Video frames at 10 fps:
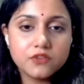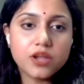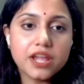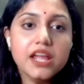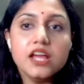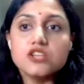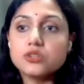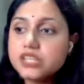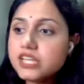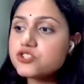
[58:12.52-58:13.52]
Okay,
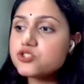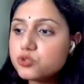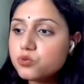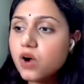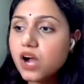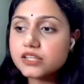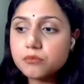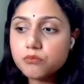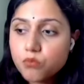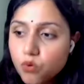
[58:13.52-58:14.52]
so these two are the
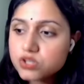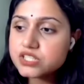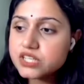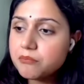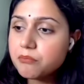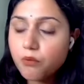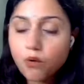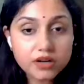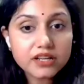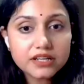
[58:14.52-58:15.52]
most
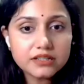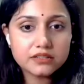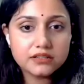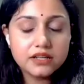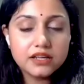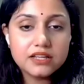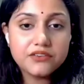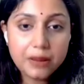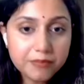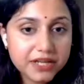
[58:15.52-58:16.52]
important
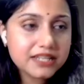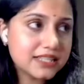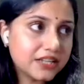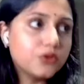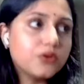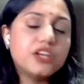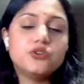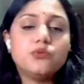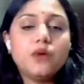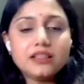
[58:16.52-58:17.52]
remedies that you can
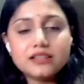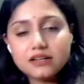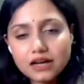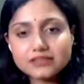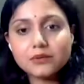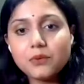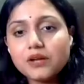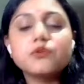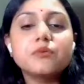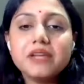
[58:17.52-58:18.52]
do, and the other
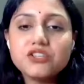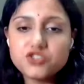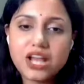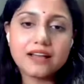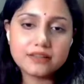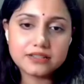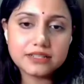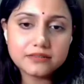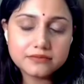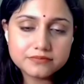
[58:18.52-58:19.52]
one would be charity.